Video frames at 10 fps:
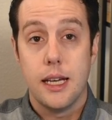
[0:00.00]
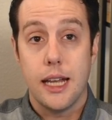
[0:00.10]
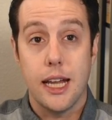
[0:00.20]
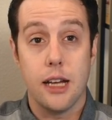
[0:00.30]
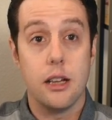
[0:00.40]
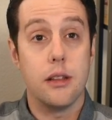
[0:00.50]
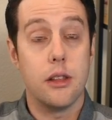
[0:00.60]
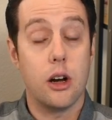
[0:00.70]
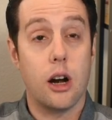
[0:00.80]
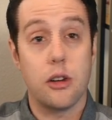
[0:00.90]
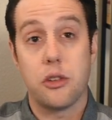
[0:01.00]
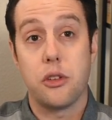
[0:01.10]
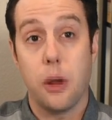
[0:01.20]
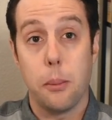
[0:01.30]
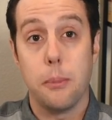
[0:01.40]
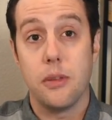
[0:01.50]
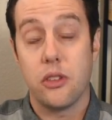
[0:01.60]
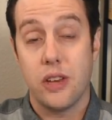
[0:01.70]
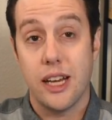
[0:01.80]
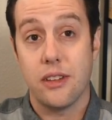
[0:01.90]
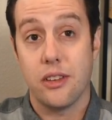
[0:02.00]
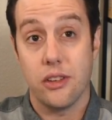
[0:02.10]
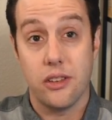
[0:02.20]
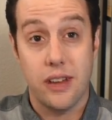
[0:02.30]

And there are some states'